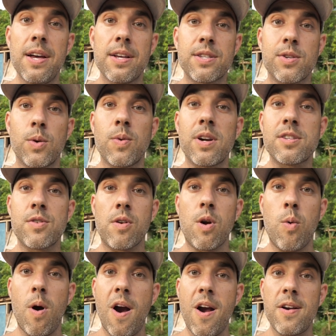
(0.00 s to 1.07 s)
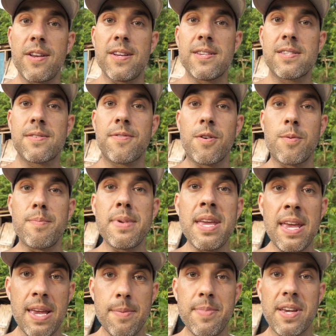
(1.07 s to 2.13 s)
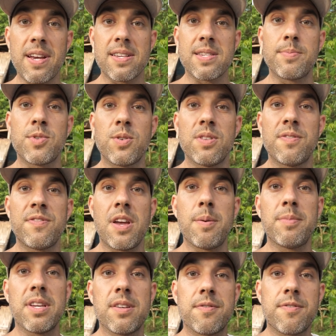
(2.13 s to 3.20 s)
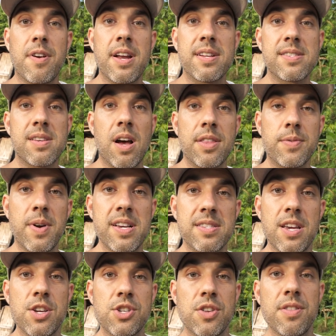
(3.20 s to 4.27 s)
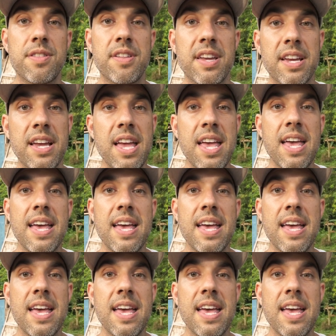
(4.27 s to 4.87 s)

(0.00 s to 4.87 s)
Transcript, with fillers: So what's required is for me, because I'm doing the family and friends authorization thing,